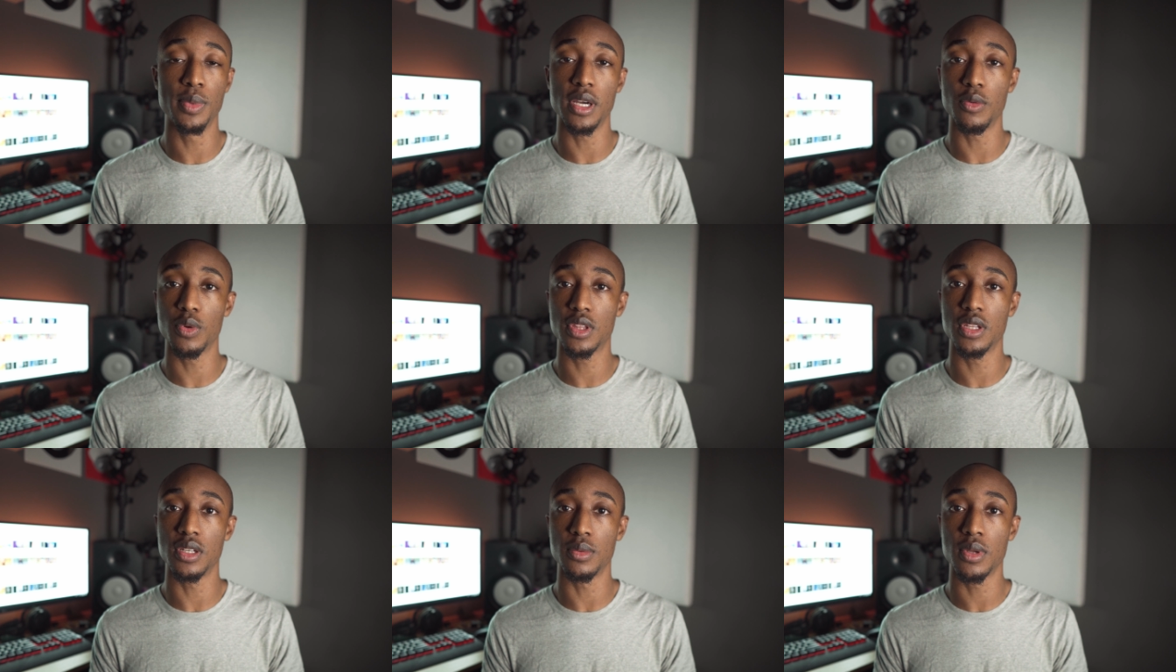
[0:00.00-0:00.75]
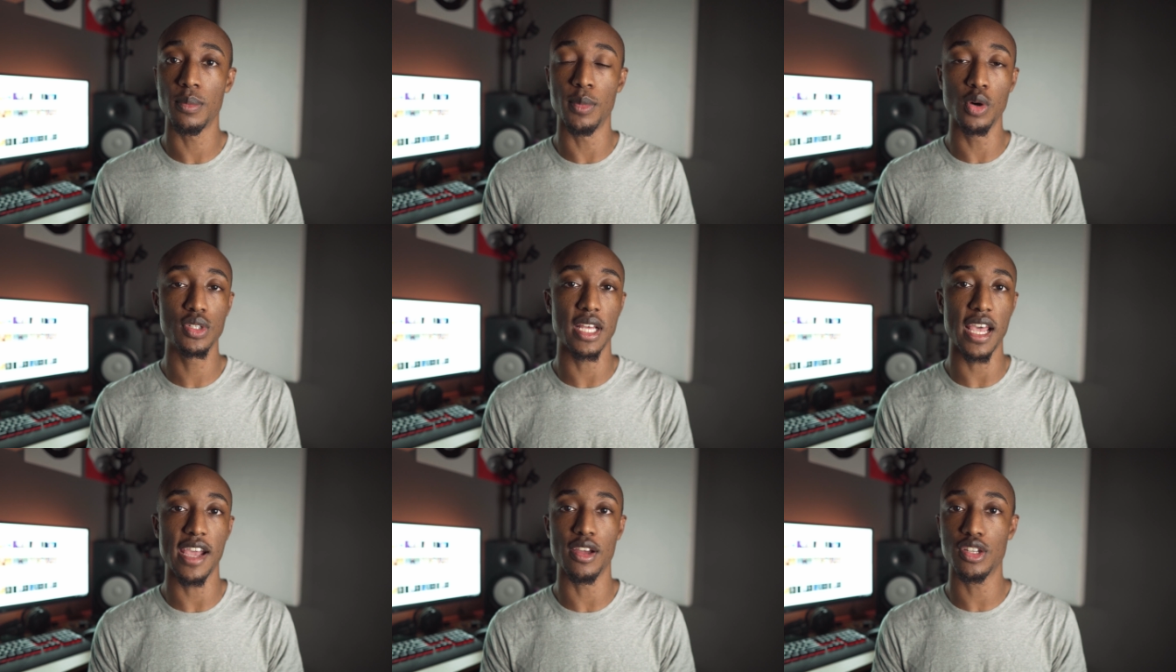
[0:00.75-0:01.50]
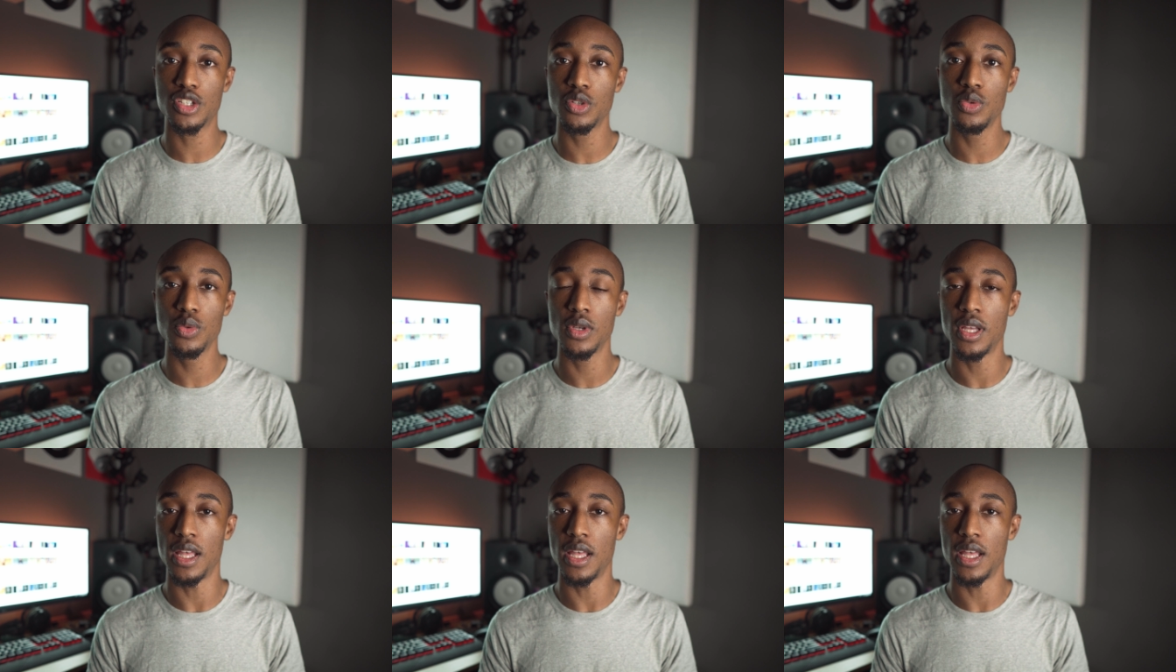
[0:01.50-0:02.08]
but with the Moza Air two,